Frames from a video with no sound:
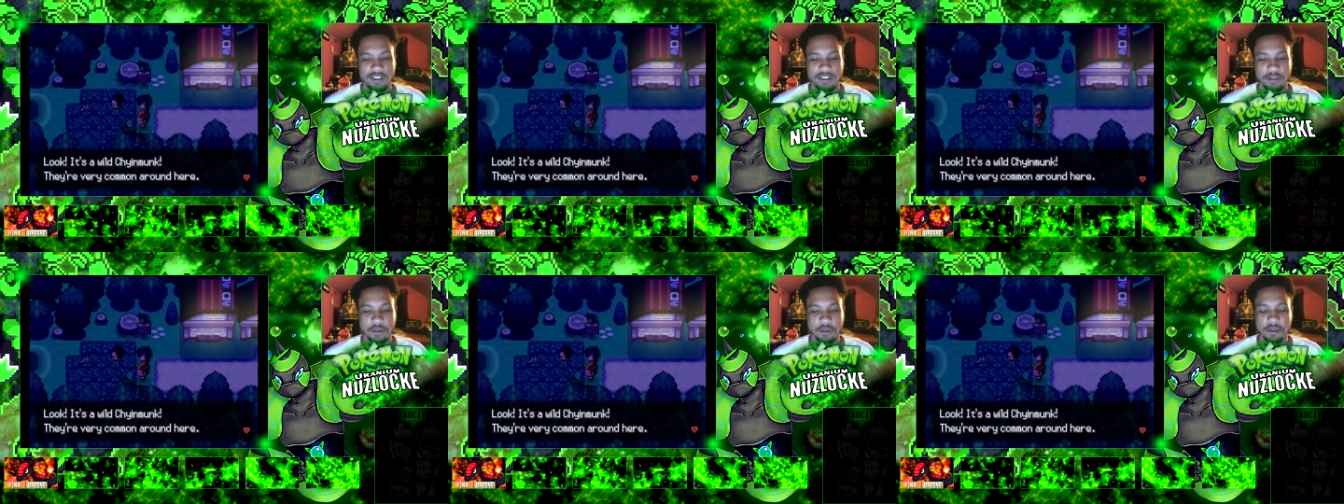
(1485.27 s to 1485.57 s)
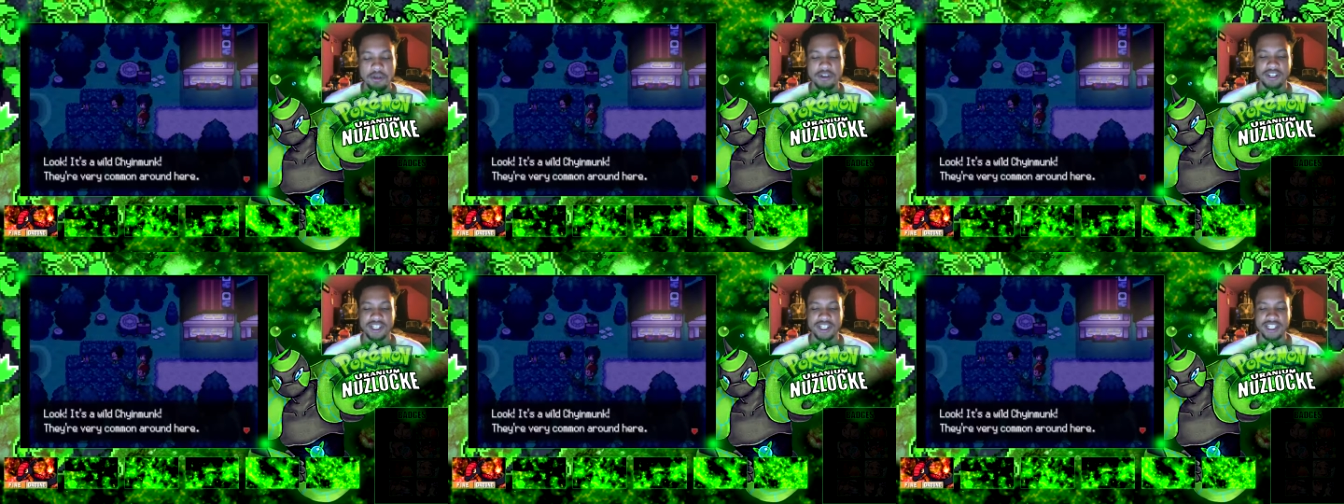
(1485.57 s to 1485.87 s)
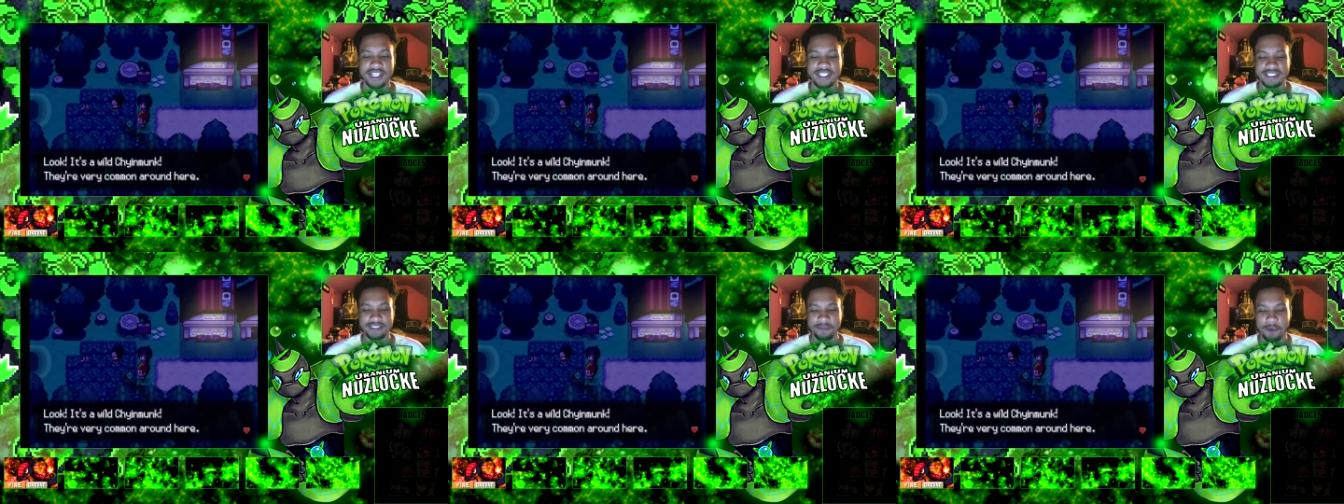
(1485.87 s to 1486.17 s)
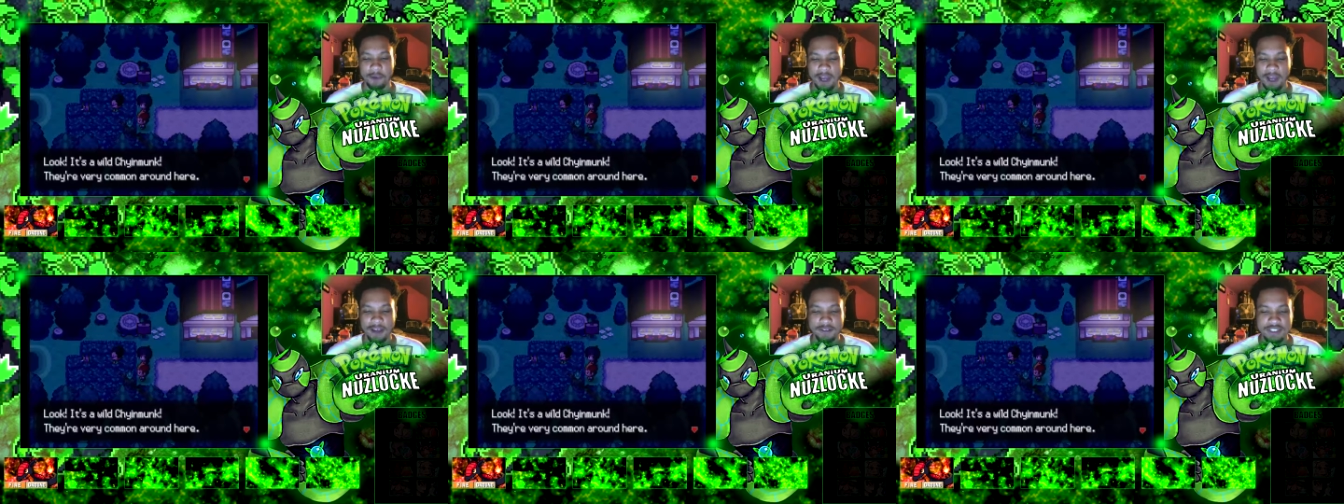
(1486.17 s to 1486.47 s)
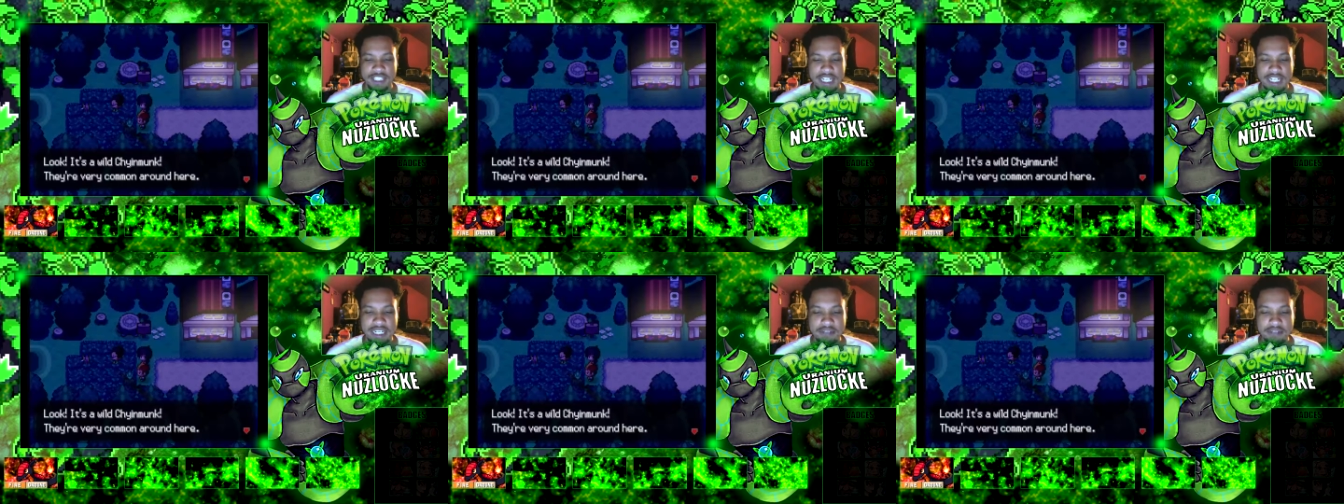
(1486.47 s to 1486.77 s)
Look, it's a wild
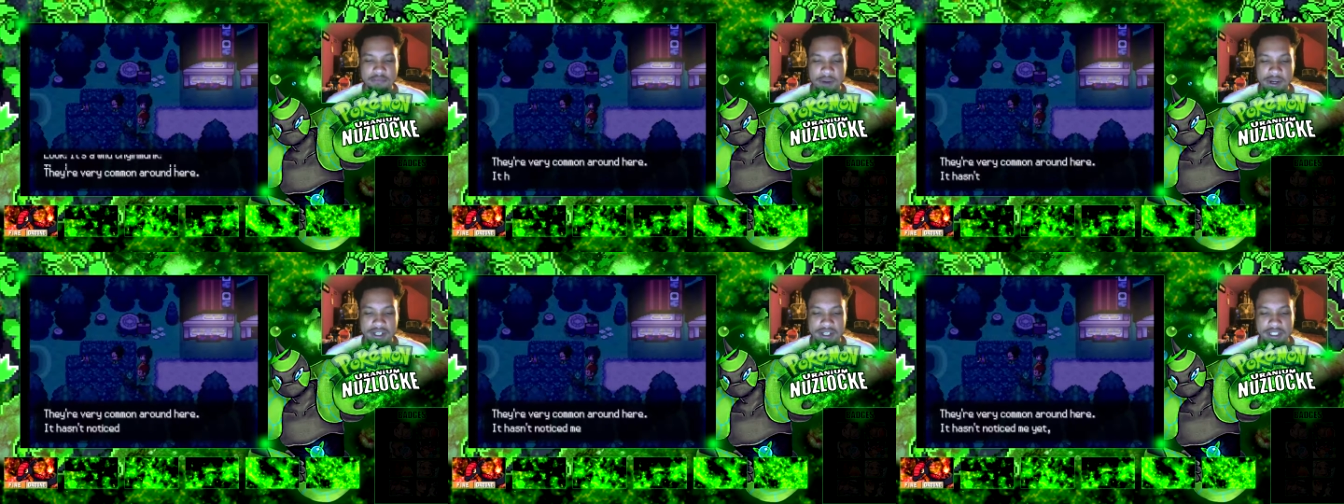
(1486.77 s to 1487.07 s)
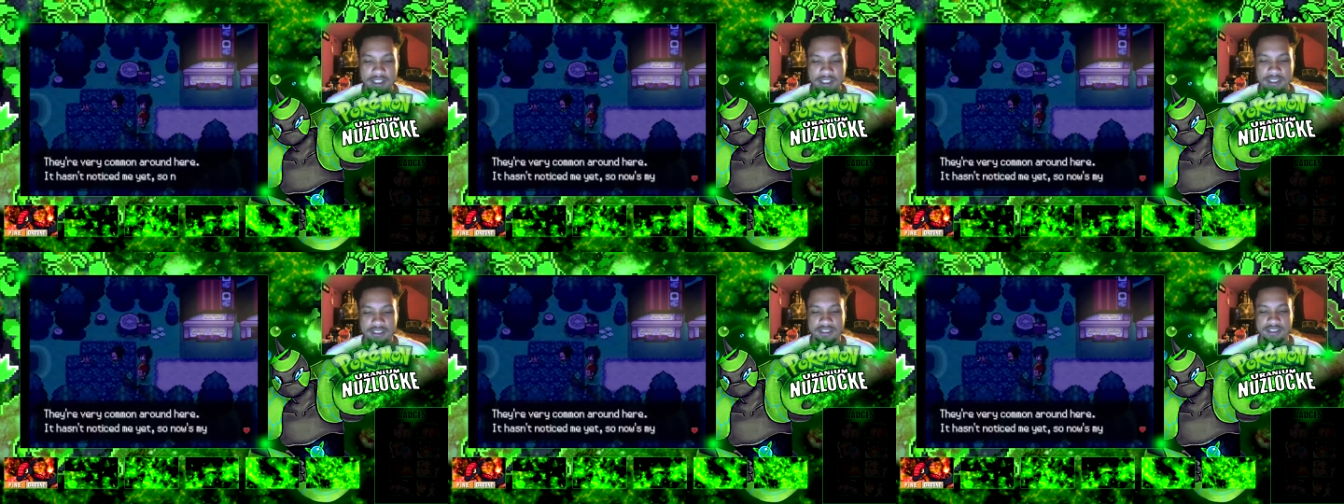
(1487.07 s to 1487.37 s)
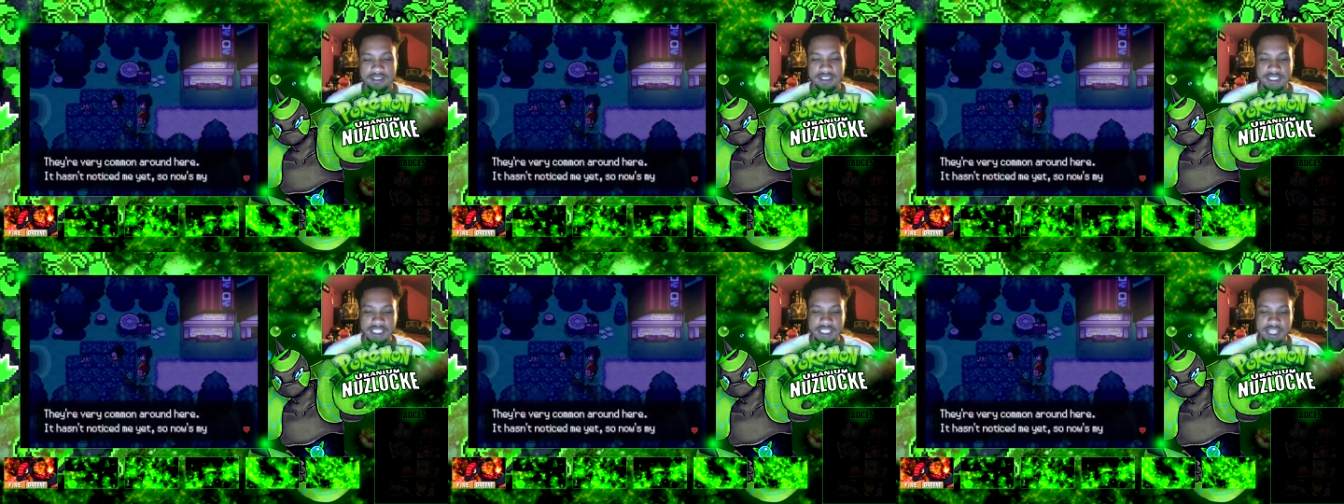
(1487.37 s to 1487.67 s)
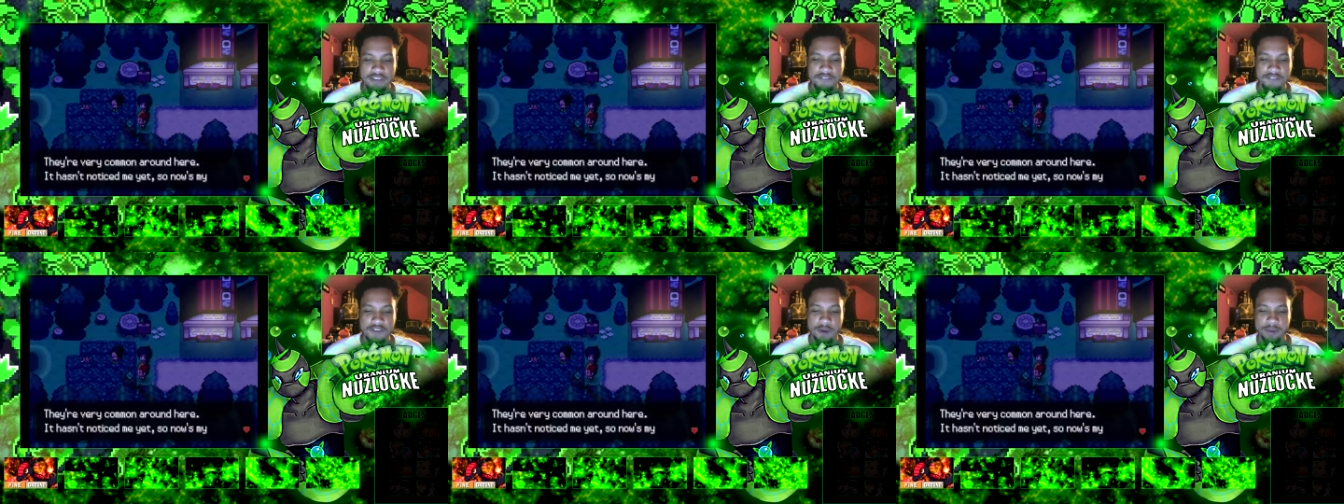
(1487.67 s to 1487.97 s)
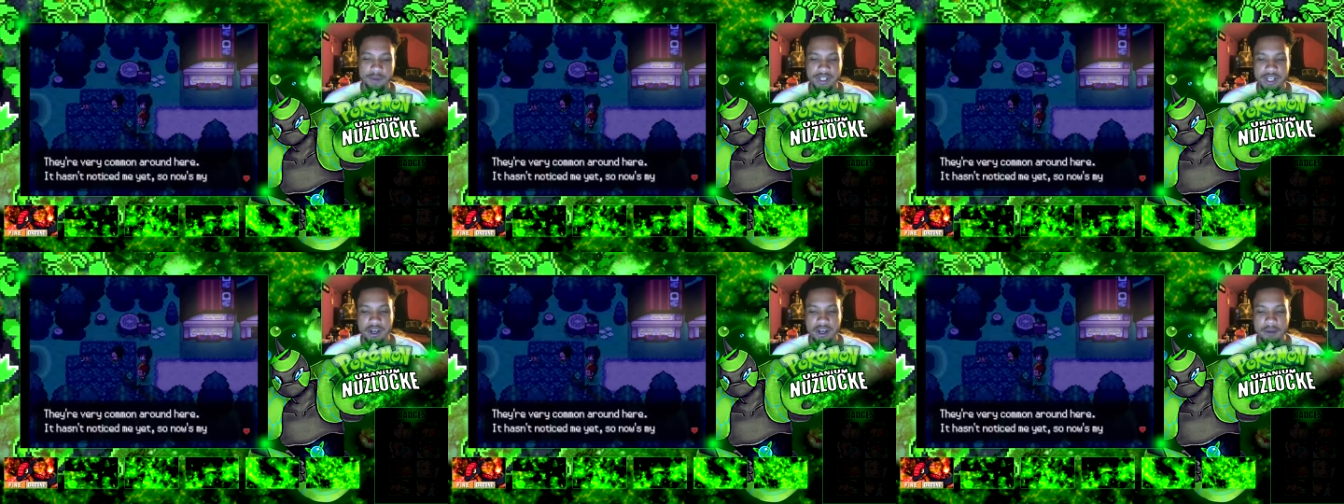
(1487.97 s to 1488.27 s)
Chyinmunk. They're very
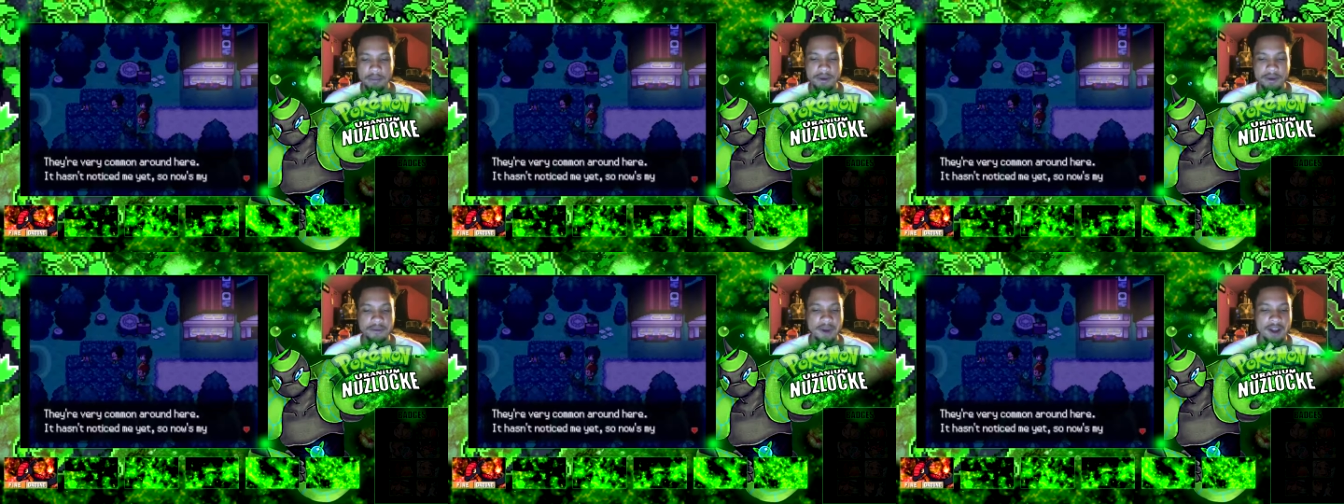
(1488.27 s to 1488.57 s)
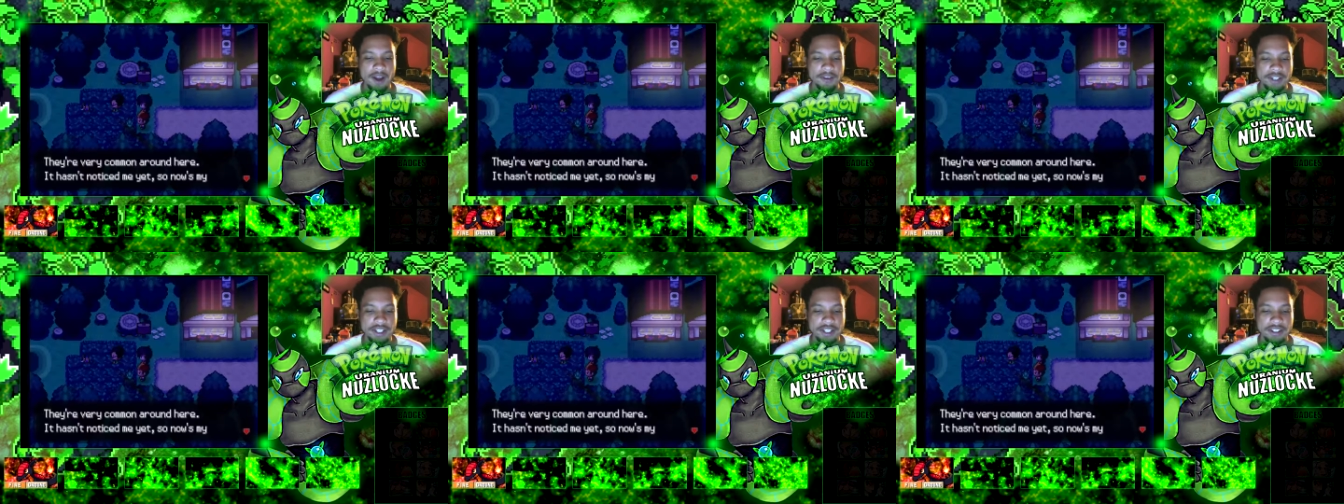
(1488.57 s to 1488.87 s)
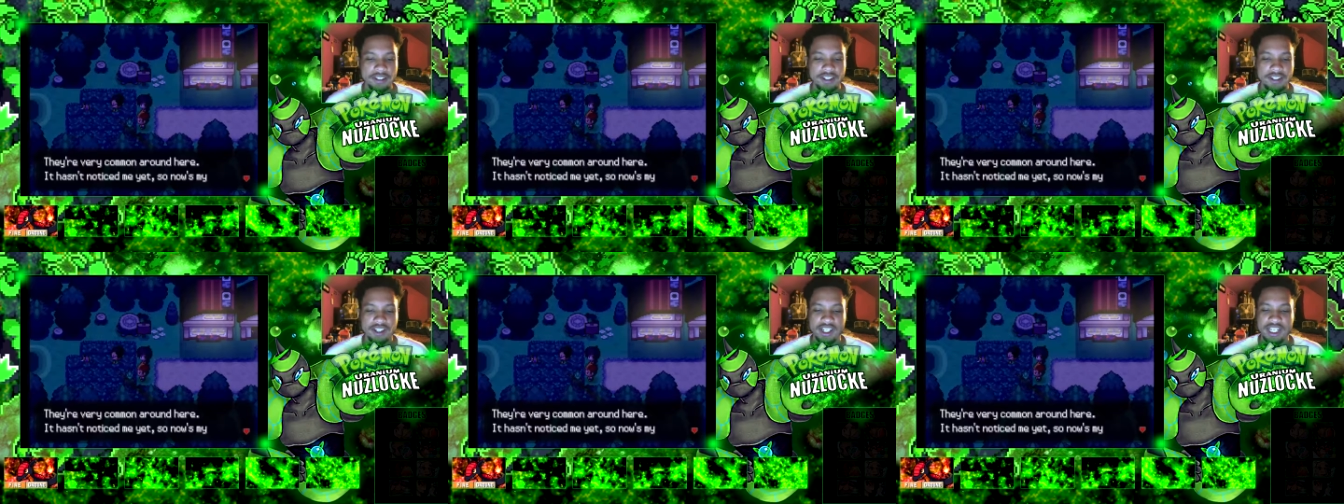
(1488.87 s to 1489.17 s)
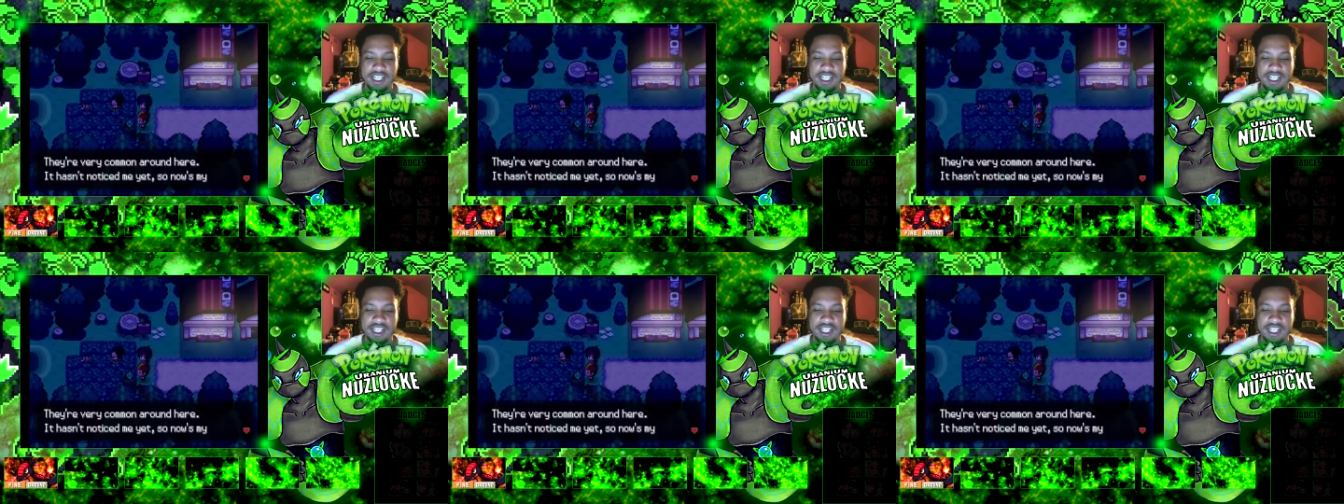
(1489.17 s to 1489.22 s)
common around here.